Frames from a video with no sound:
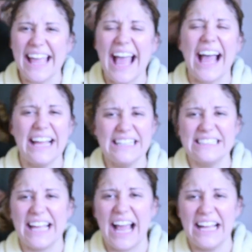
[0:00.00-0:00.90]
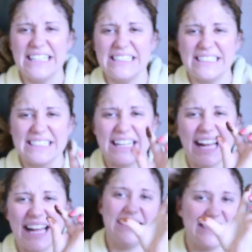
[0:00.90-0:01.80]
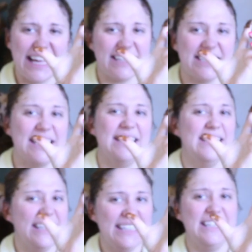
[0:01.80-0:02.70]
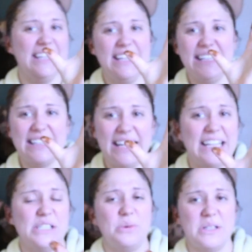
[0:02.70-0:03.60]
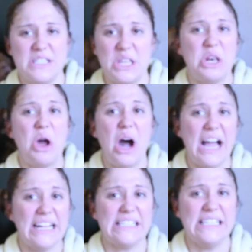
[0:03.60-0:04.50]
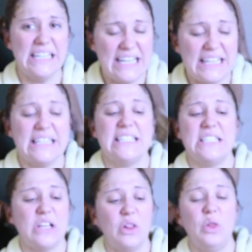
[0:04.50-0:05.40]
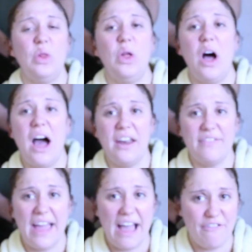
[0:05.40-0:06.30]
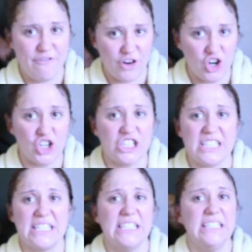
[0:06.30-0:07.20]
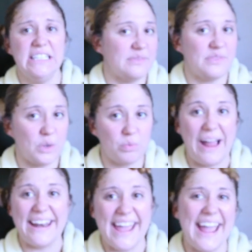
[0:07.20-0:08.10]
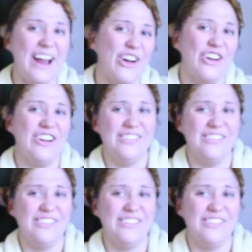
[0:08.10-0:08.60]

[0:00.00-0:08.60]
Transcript: Yeah. Actually, leaning towards the not. This is a lot of effort for red hair.